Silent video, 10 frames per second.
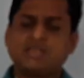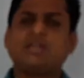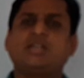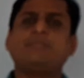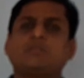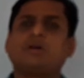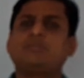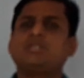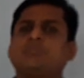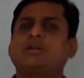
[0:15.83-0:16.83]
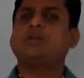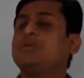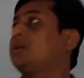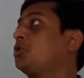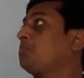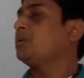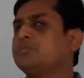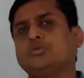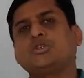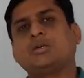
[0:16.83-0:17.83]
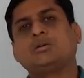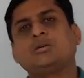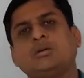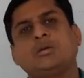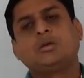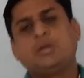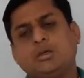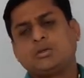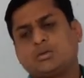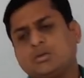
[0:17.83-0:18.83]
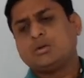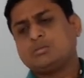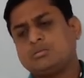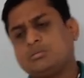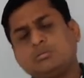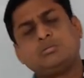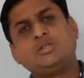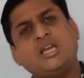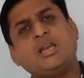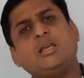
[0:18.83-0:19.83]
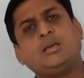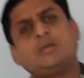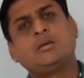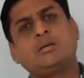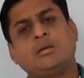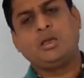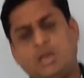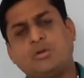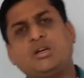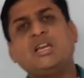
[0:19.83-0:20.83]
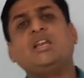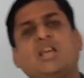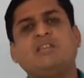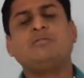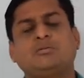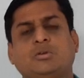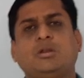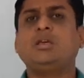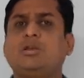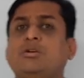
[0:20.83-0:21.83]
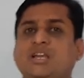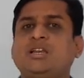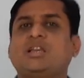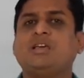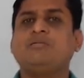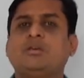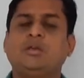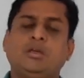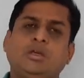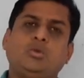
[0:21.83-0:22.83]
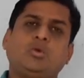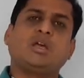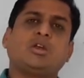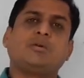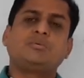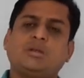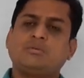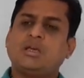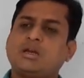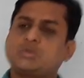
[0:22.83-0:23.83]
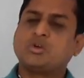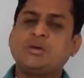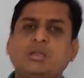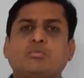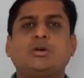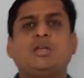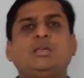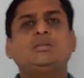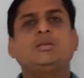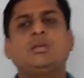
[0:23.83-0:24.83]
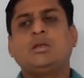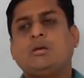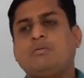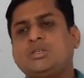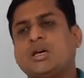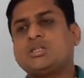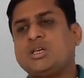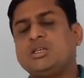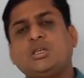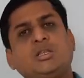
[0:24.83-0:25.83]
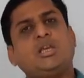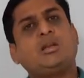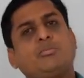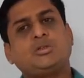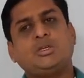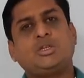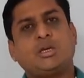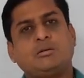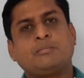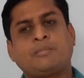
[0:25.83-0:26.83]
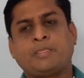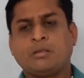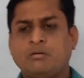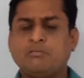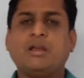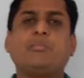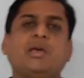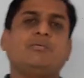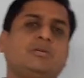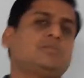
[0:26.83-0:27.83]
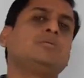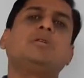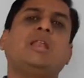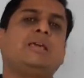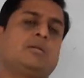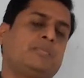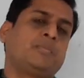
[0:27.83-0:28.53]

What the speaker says: at the depth of this particular topic motion. So in your daily life you can observe there are so many bodies which are changing their position one by one. Like